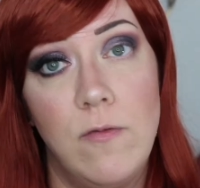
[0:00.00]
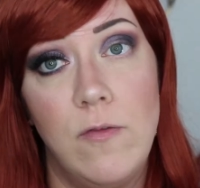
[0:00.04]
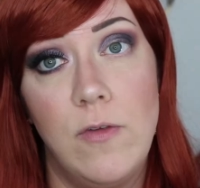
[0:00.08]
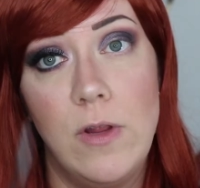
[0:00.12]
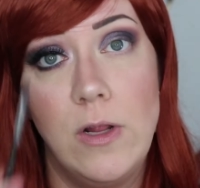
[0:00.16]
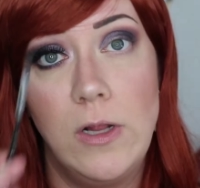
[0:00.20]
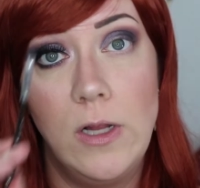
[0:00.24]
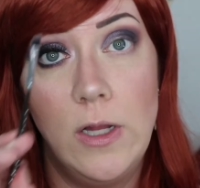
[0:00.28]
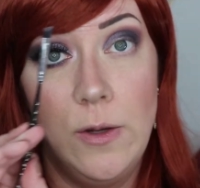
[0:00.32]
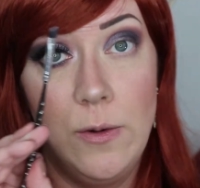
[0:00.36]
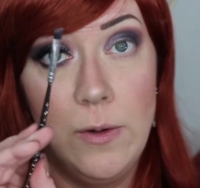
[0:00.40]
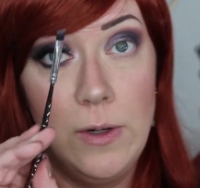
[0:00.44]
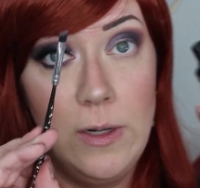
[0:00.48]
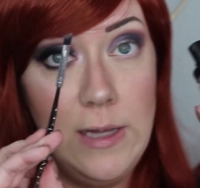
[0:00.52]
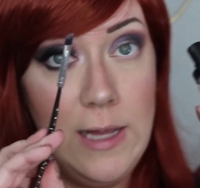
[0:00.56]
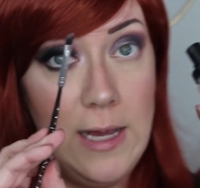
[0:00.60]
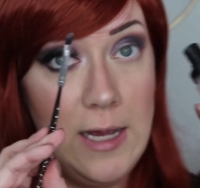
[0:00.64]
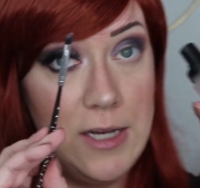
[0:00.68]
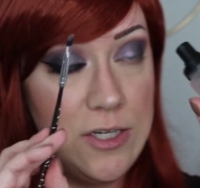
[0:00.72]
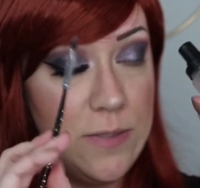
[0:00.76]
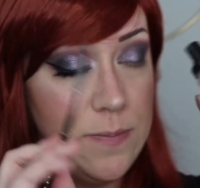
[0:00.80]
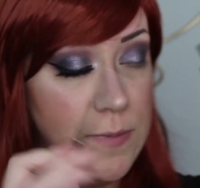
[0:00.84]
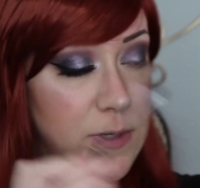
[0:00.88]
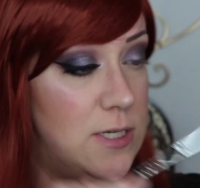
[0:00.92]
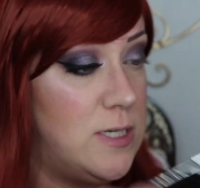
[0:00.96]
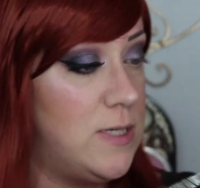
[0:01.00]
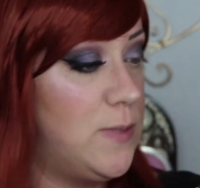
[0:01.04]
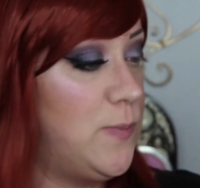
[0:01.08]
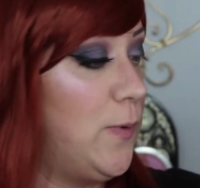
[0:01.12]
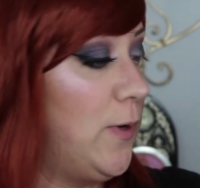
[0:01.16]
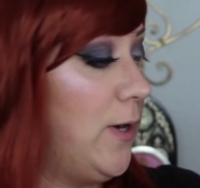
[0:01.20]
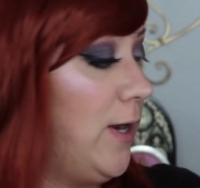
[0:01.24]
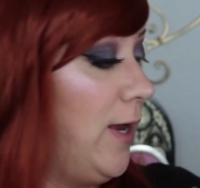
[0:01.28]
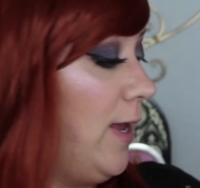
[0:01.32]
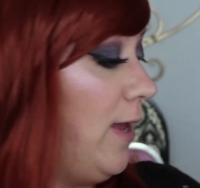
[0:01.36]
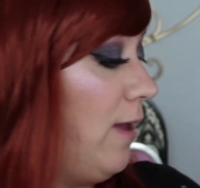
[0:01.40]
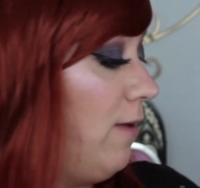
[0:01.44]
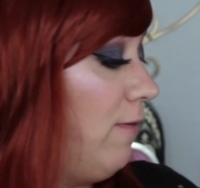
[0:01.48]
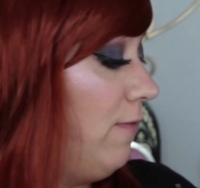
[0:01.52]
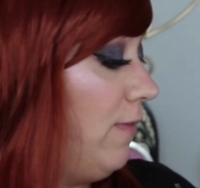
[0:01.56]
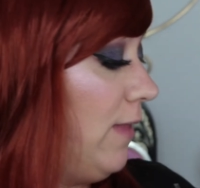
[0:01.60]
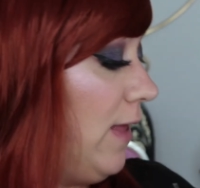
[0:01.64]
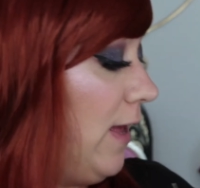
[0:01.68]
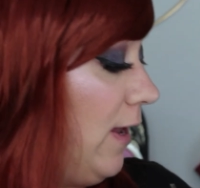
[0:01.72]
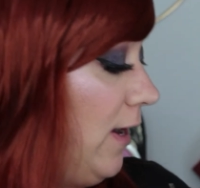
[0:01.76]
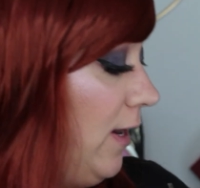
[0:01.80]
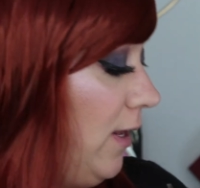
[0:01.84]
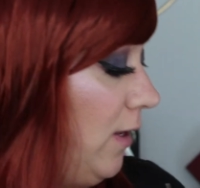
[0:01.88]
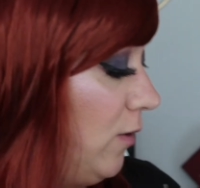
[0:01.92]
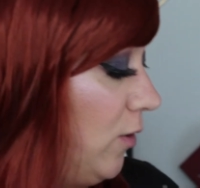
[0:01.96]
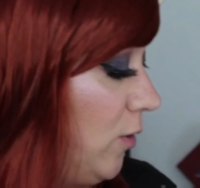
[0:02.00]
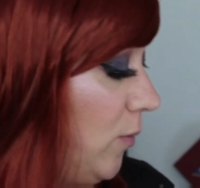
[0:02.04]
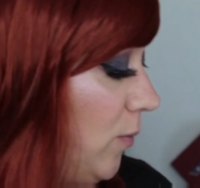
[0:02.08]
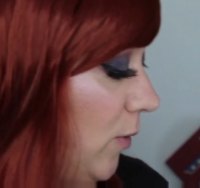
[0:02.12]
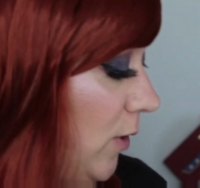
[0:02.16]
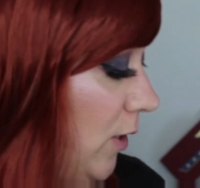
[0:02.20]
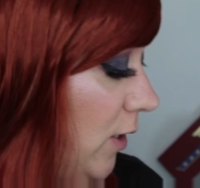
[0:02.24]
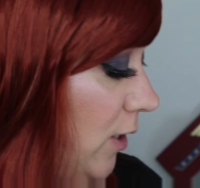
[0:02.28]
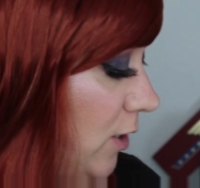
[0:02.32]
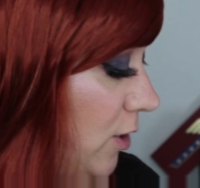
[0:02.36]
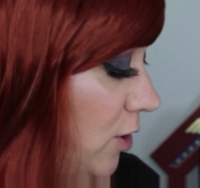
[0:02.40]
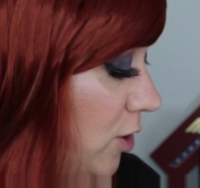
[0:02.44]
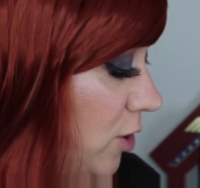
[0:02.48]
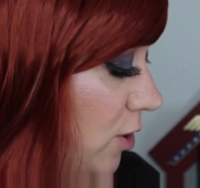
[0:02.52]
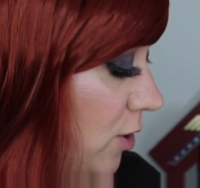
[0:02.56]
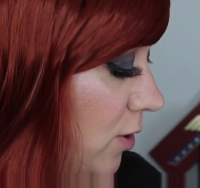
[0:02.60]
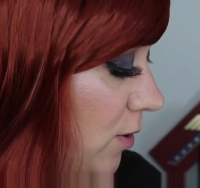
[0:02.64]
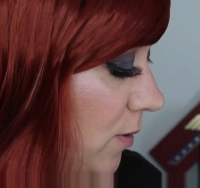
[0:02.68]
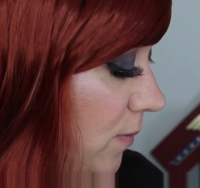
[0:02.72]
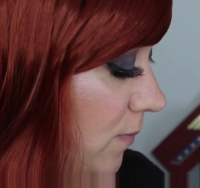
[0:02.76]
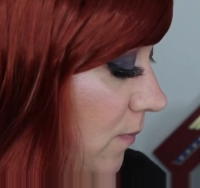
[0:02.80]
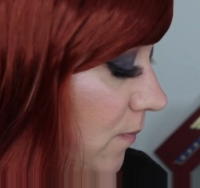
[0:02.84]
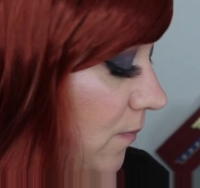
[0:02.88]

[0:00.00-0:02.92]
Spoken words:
For the lower lash, I'm gonna spray a flat angled brush